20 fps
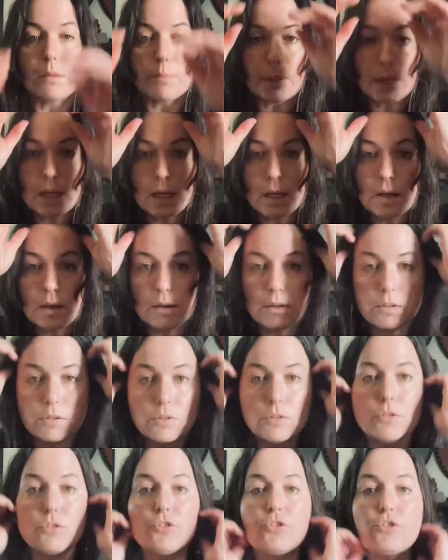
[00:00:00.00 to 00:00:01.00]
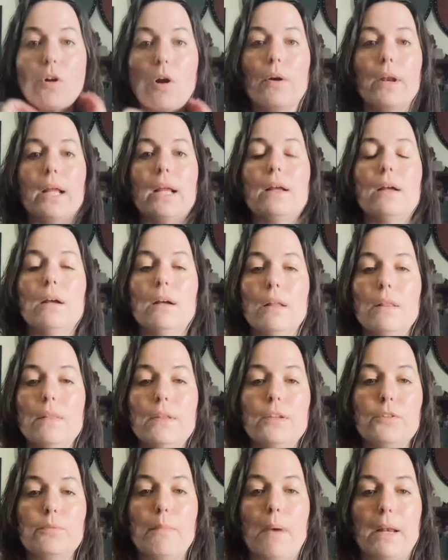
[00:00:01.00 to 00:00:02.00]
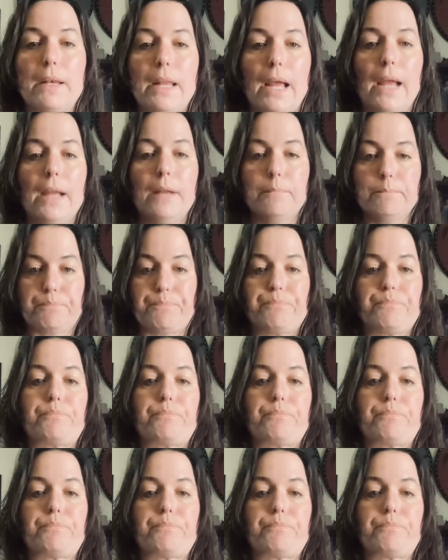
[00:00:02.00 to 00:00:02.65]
be starting this Monday,